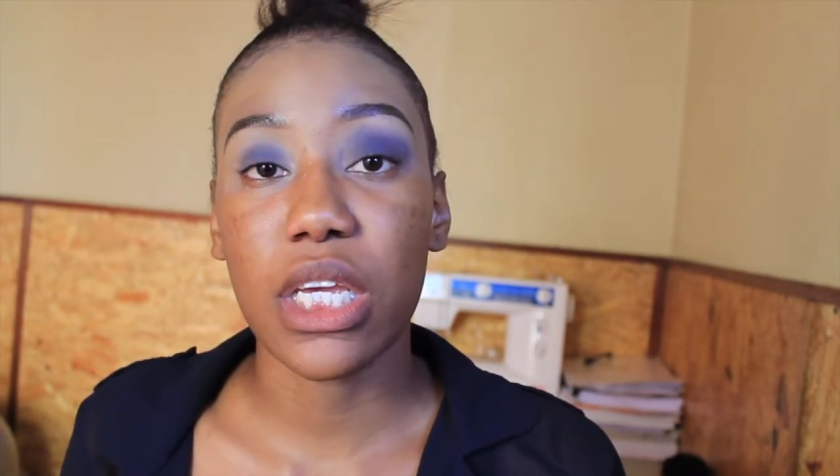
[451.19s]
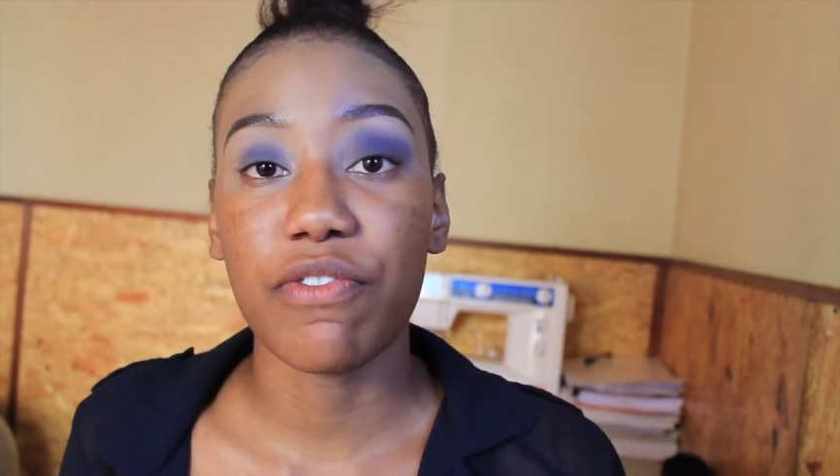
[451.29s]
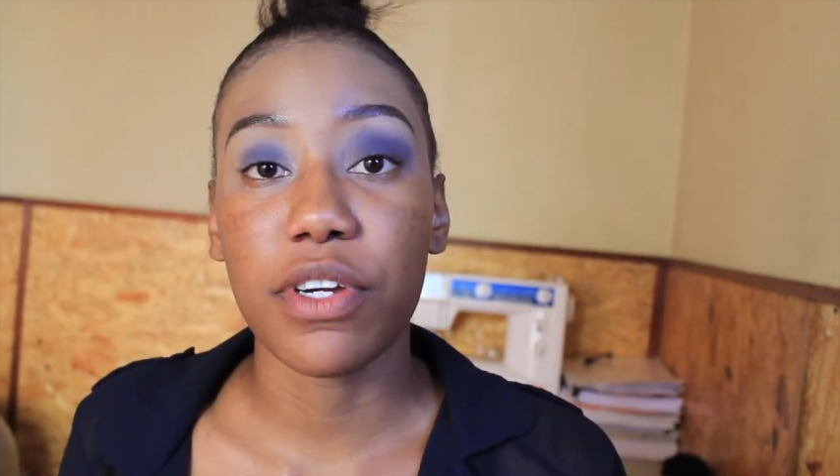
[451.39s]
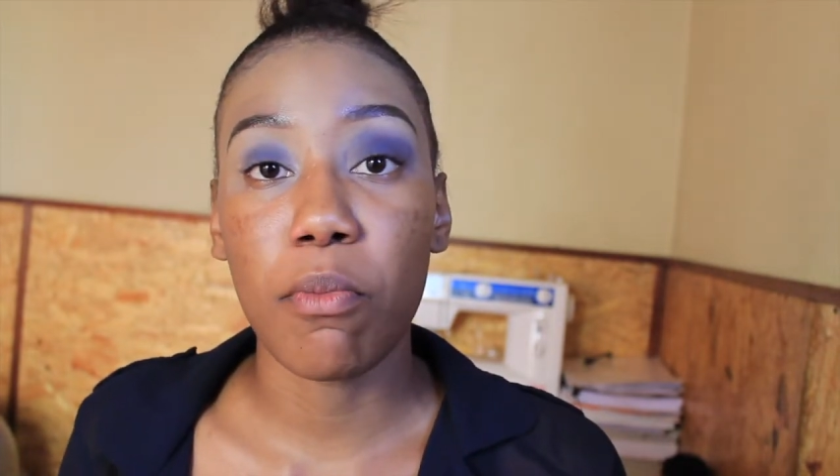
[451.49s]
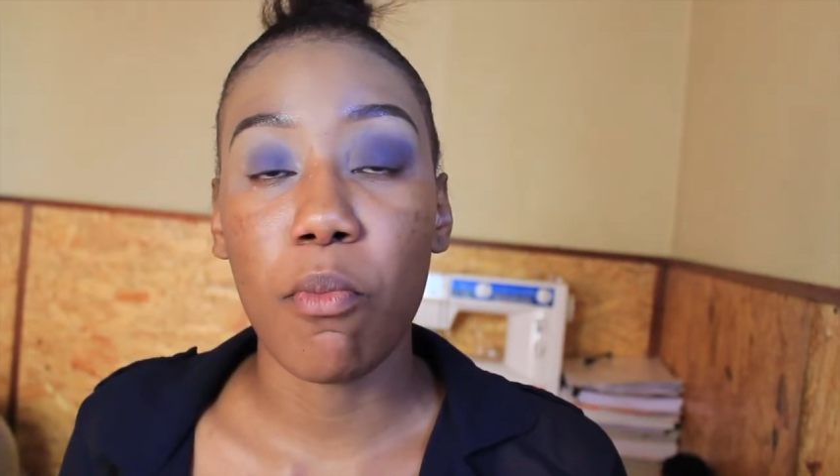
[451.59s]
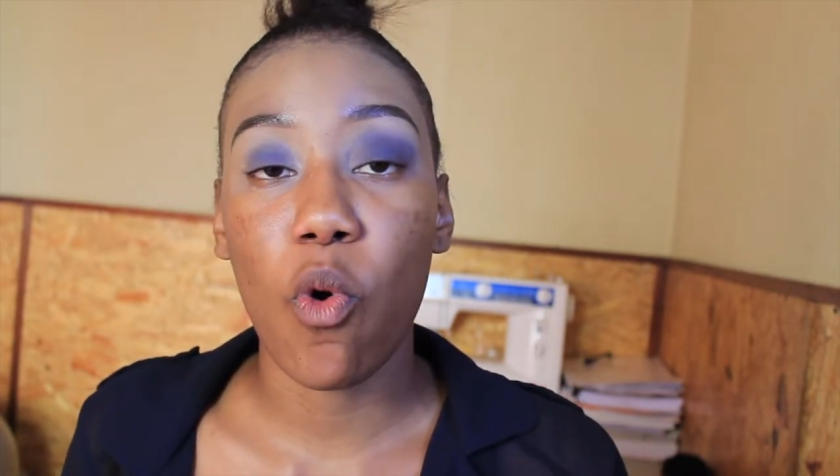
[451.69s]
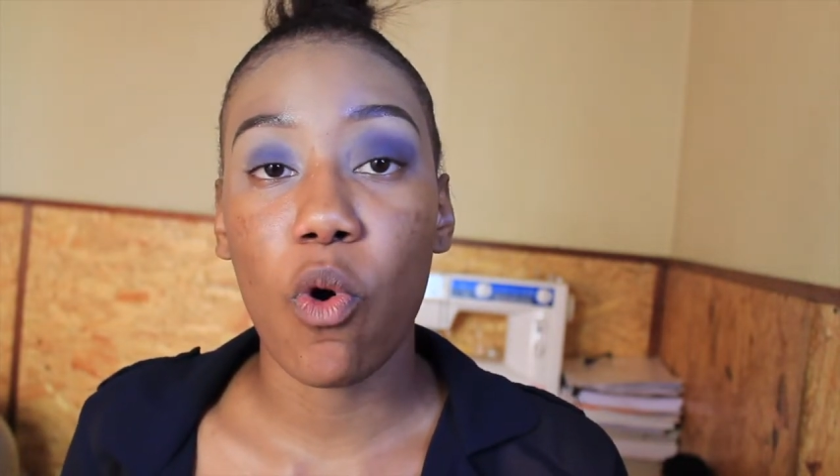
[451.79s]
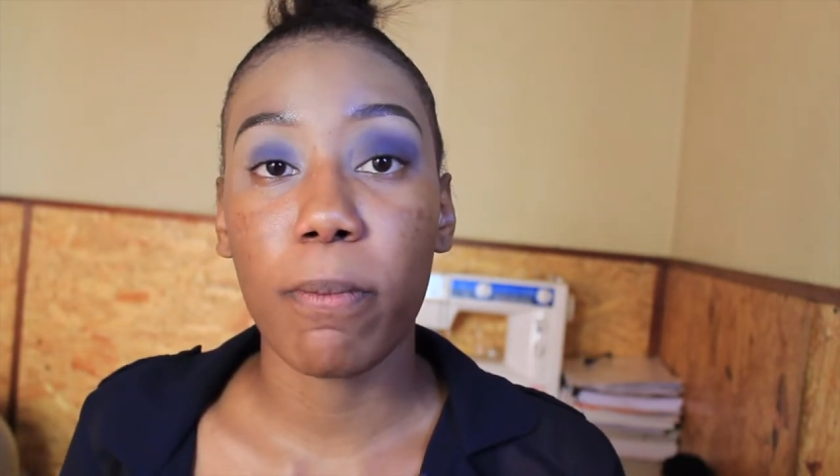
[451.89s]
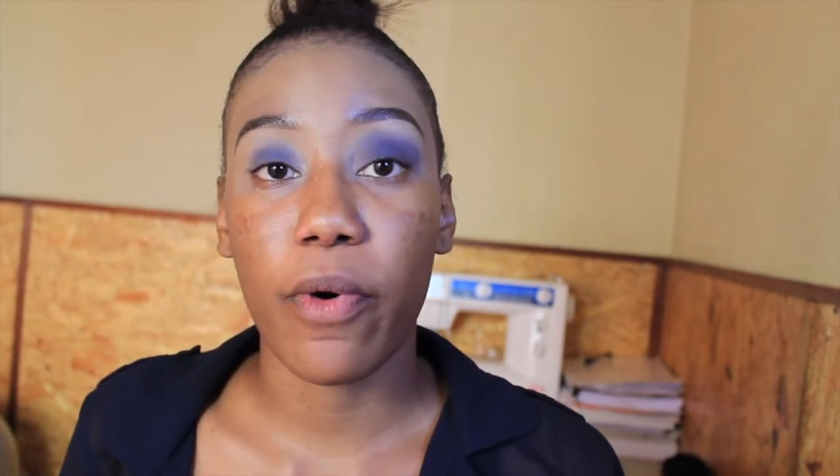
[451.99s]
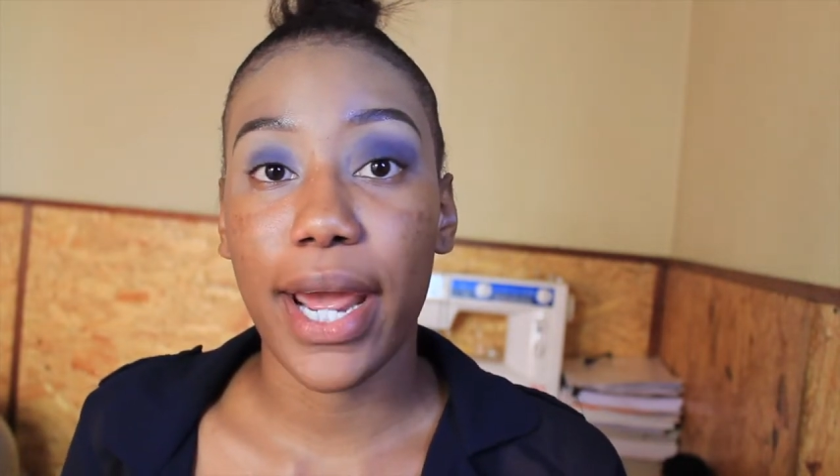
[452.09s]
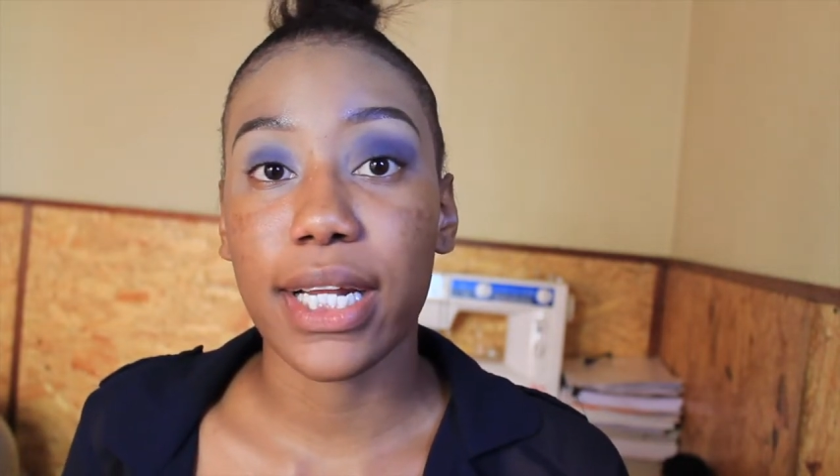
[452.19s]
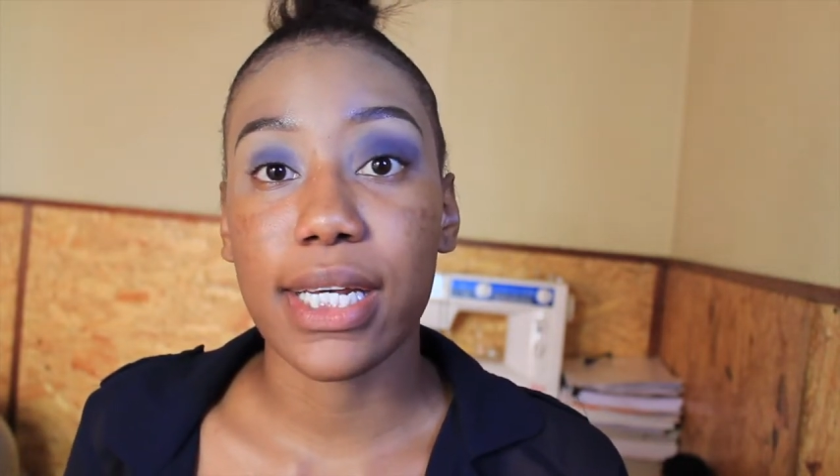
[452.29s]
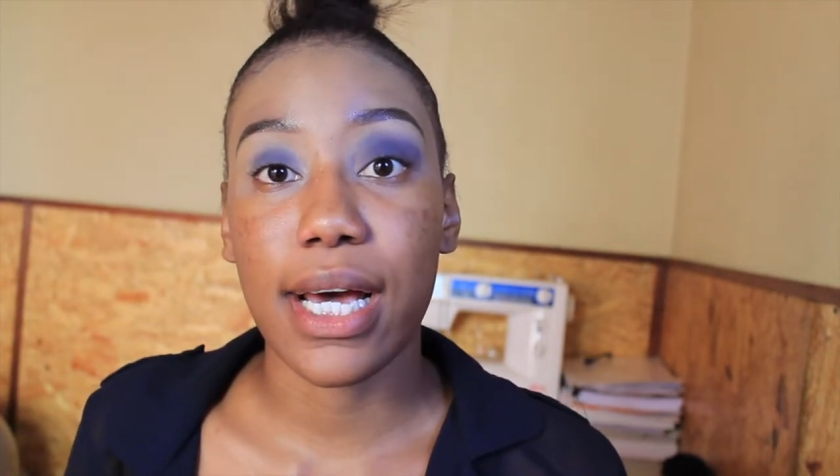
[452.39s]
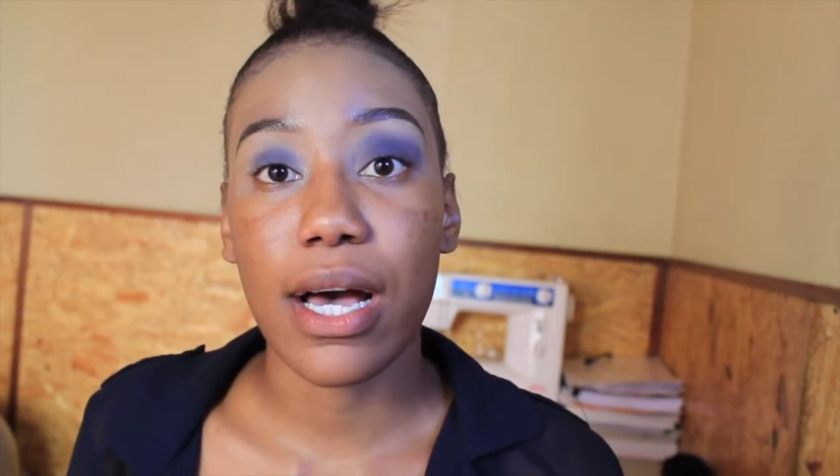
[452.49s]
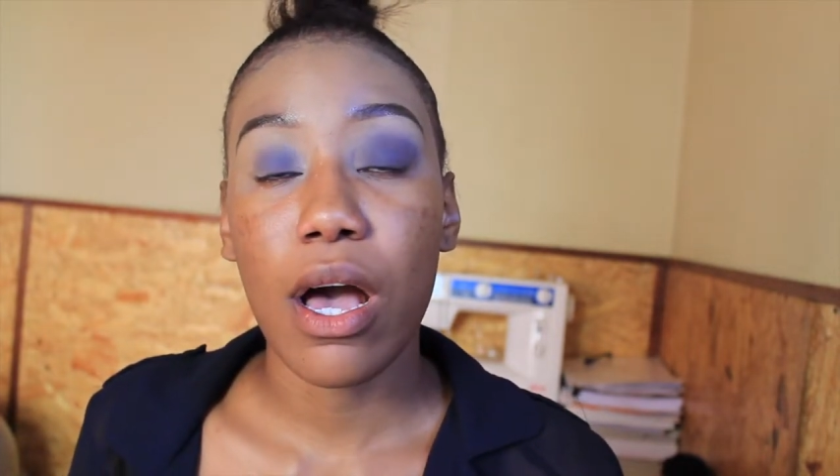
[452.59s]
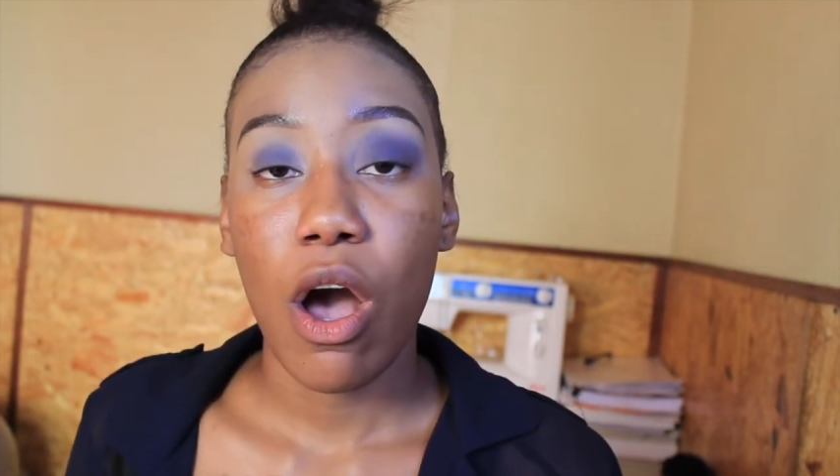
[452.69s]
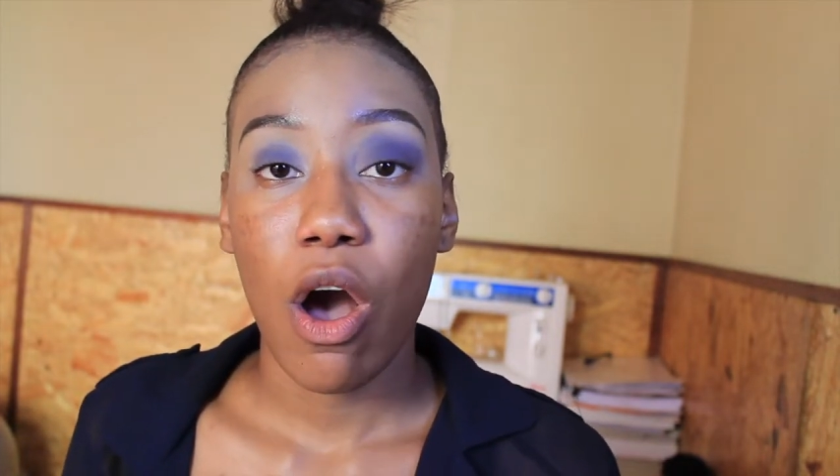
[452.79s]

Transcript: even more brighter